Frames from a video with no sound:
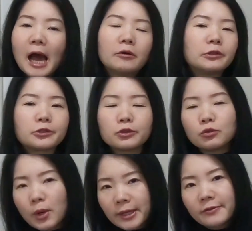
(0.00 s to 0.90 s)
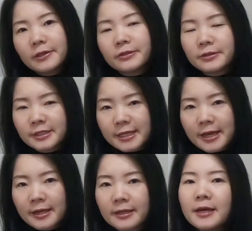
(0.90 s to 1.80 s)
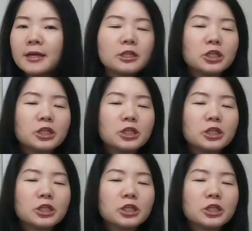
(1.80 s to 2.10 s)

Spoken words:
I will do whatever you say.